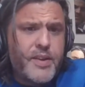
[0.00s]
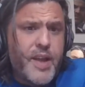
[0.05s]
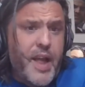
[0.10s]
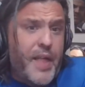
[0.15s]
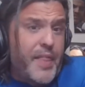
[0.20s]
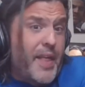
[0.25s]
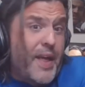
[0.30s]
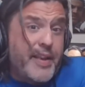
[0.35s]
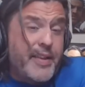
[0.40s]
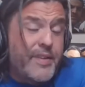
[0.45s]

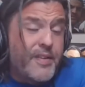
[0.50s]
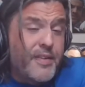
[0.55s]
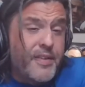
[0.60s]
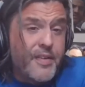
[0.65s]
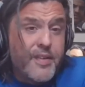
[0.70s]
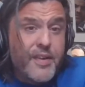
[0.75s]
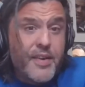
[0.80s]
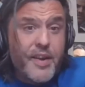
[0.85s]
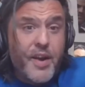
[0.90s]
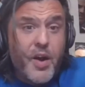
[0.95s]
and then
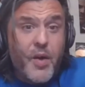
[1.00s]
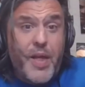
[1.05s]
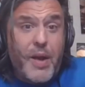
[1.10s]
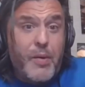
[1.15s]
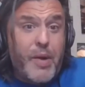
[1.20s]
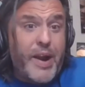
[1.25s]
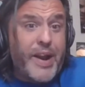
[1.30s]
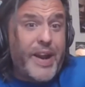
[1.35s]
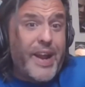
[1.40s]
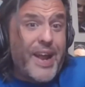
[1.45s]
you know that
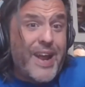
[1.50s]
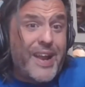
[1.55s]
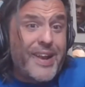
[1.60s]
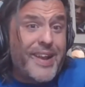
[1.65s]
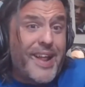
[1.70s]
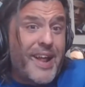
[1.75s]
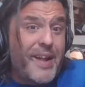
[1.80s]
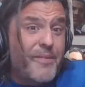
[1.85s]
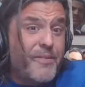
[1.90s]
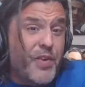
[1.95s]
right
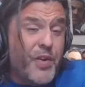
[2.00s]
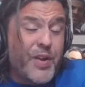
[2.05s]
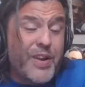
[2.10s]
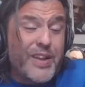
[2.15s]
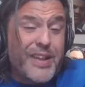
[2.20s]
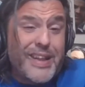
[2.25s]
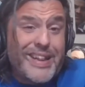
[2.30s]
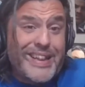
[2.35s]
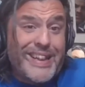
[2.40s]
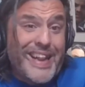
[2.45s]
hand that
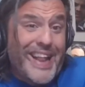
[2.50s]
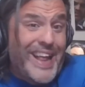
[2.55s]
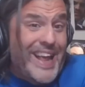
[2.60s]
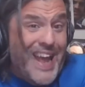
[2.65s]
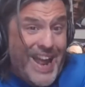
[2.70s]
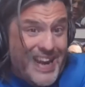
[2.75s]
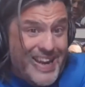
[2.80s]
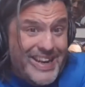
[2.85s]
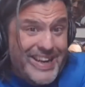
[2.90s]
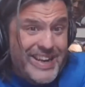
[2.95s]
Fury
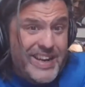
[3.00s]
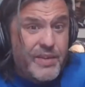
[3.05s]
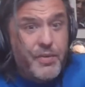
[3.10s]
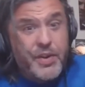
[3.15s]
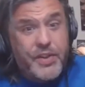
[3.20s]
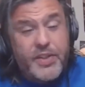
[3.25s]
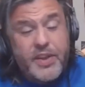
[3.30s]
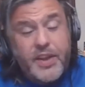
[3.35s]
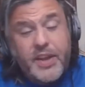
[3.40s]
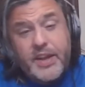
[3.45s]
ended it
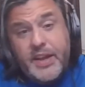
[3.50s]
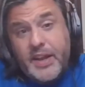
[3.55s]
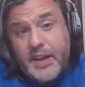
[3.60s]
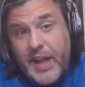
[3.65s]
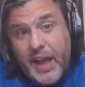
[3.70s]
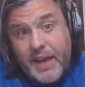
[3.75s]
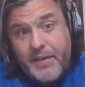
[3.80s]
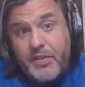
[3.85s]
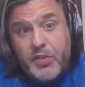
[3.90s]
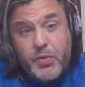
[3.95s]
with in the
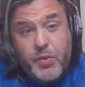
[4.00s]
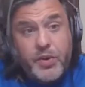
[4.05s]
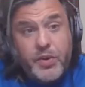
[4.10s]
eleventh